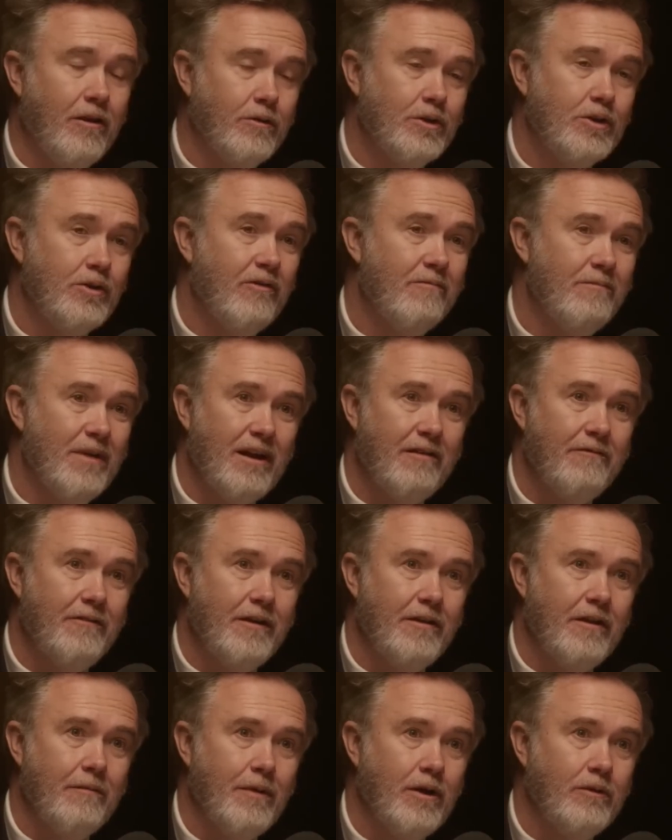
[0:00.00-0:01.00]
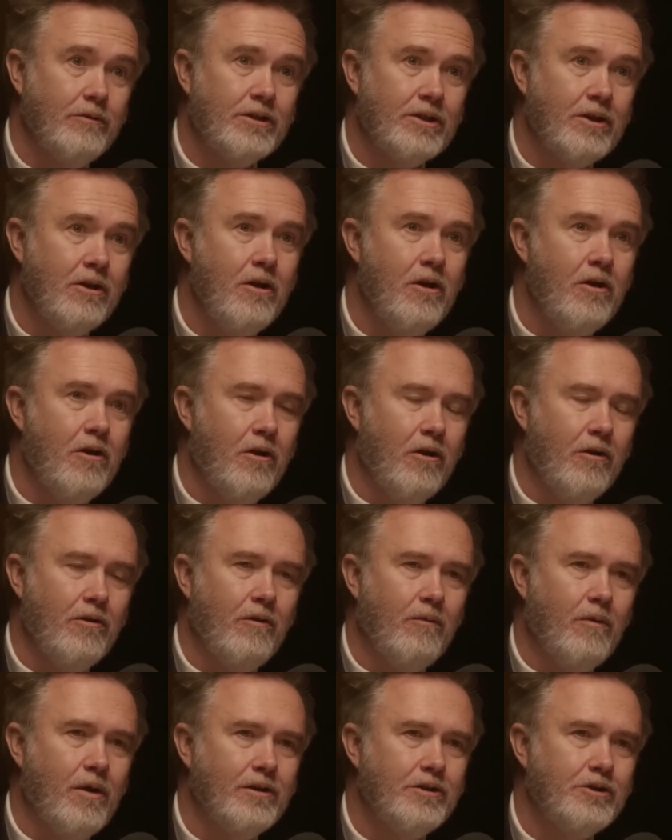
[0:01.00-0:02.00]
those who have benefited the most are
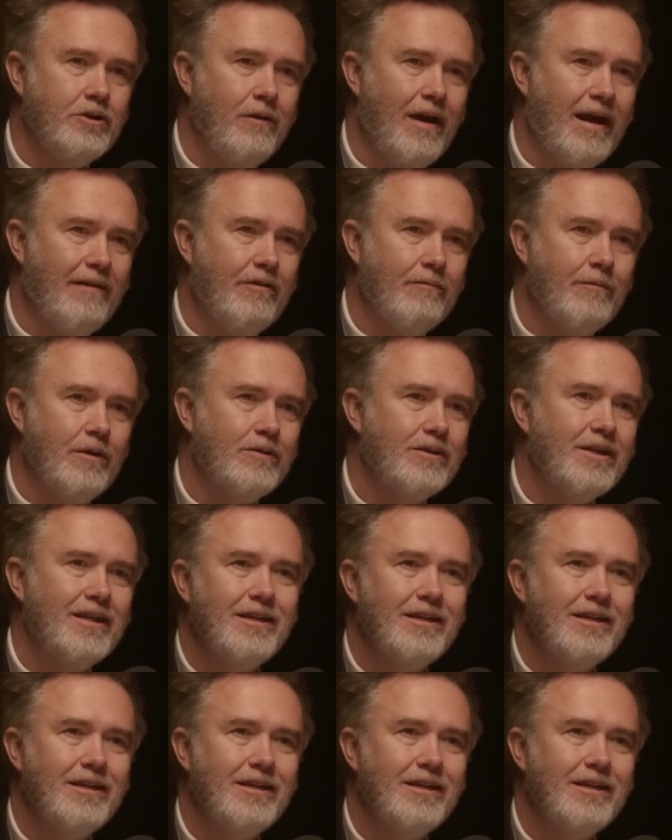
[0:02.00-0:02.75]
the ones who have the most